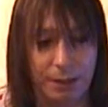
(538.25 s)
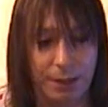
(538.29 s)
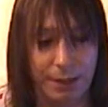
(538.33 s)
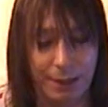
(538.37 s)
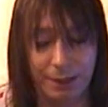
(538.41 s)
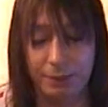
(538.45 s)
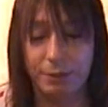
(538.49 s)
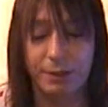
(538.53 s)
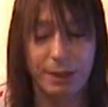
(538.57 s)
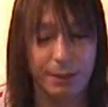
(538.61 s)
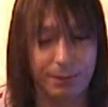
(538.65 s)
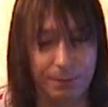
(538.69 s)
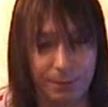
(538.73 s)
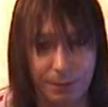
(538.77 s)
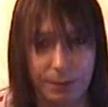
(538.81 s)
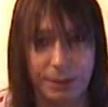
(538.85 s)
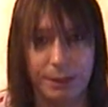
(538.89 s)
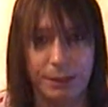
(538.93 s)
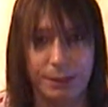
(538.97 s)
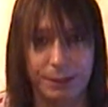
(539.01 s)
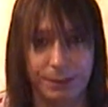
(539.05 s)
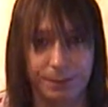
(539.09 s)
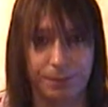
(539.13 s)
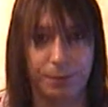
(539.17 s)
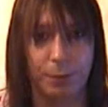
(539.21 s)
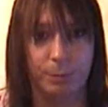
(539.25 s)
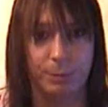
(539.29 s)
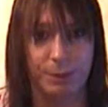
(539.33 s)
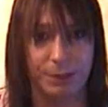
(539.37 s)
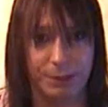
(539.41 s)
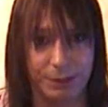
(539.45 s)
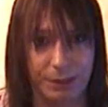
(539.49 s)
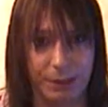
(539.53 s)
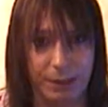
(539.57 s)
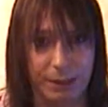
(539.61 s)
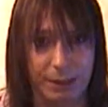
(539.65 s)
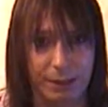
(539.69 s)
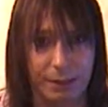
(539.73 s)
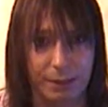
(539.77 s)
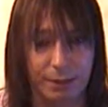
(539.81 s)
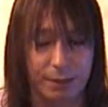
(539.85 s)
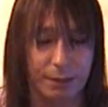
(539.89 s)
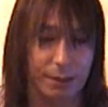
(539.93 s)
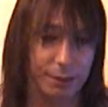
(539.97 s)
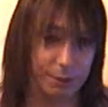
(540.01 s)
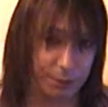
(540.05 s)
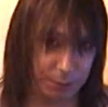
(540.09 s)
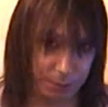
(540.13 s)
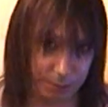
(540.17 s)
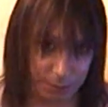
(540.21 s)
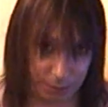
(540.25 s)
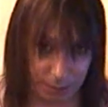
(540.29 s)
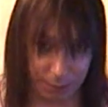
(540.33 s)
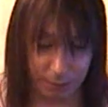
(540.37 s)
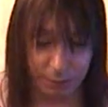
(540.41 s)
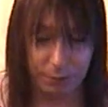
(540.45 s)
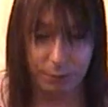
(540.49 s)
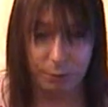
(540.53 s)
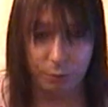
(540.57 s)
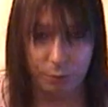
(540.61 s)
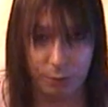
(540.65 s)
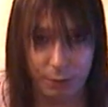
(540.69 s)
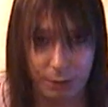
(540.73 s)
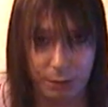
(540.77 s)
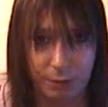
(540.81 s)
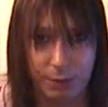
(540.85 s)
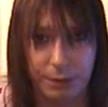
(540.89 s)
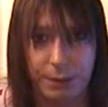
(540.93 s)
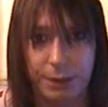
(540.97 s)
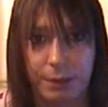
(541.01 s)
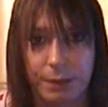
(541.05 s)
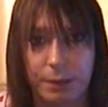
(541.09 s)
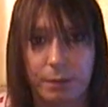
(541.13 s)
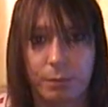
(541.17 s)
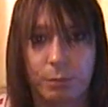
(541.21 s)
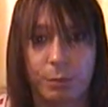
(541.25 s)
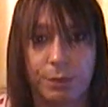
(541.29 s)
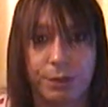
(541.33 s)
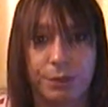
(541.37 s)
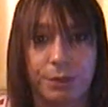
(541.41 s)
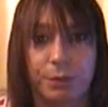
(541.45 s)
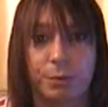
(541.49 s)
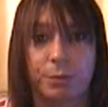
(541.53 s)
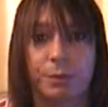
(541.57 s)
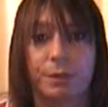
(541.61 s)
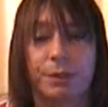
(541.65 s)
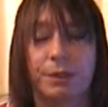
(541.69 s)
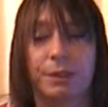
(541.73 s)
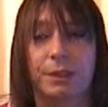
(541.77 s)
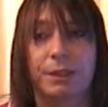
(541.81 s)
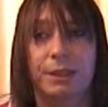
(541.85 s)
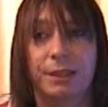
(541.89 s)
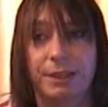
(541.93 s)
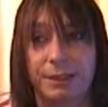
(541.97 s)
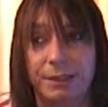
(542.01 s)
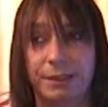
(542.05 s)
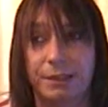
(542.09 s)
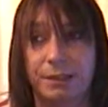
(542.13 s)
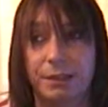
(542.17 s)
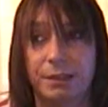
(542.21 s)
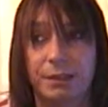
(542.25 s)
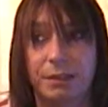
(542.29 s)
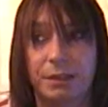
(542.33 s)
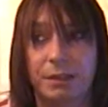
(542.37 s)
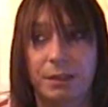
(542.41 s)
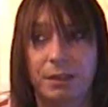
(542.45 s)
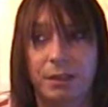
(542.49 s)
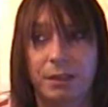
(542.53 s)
It definitely is from inside, and I do agree with you that it isn't